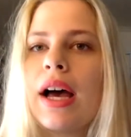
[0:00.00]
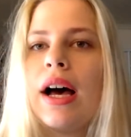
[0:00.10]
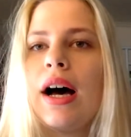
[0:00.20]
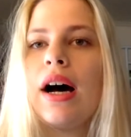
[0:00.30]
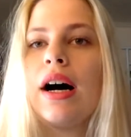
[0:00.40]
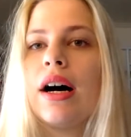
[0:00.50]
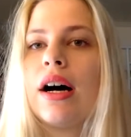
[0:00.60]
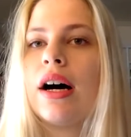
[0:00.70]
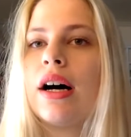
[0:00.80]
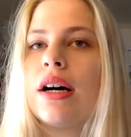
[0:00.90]

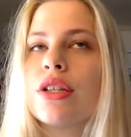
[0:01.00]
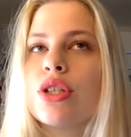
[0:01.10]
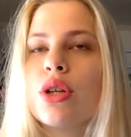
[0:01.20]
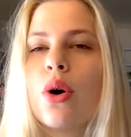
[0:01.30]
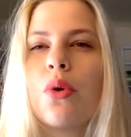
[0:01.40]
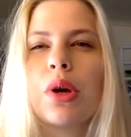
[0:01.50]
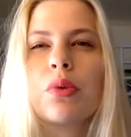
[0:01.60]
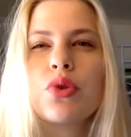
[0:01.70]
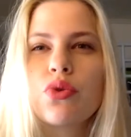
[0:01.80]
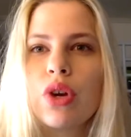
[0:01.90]
So it
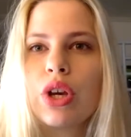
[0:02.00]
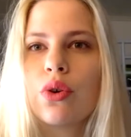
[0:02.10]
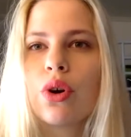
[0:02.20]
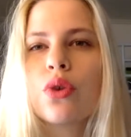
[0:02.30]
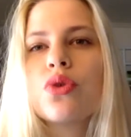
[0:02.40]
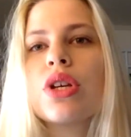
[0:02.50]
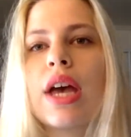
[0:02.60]
was €3,